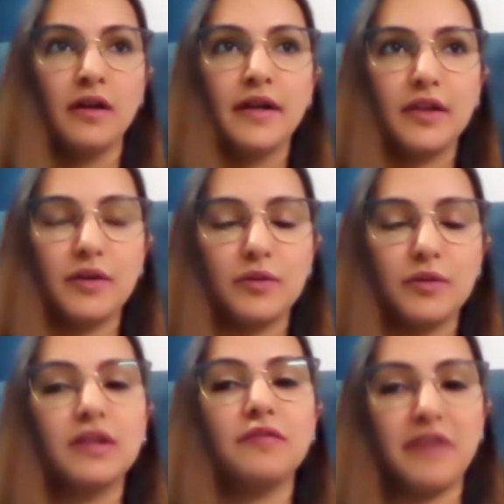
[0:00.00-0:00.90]
you know, the
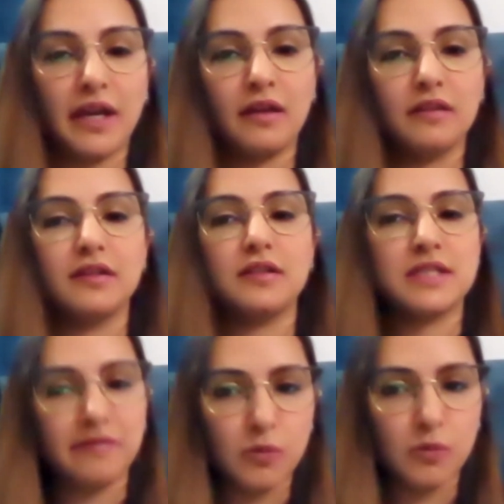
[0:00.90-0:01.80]
way the
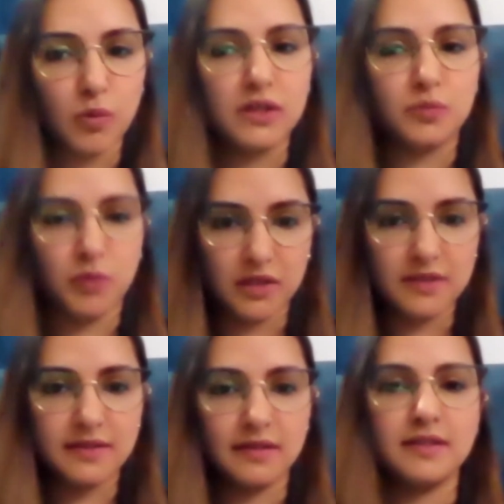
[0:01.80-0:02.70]
civil world works
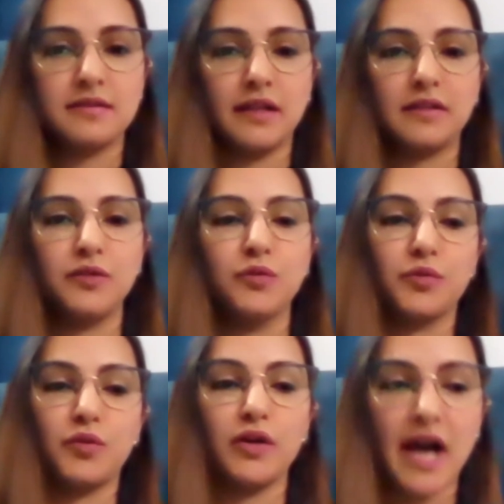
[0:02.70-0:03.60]
is that you do
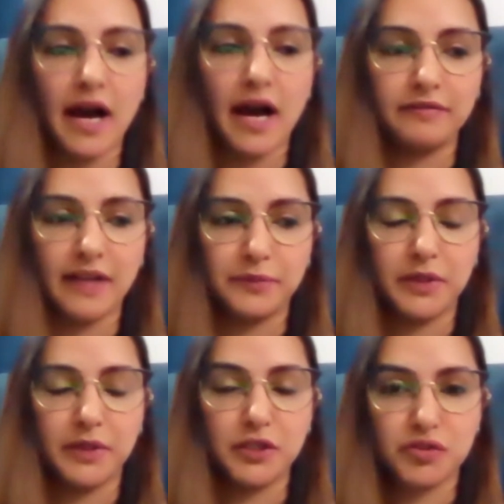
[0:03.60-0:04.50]
not have that much.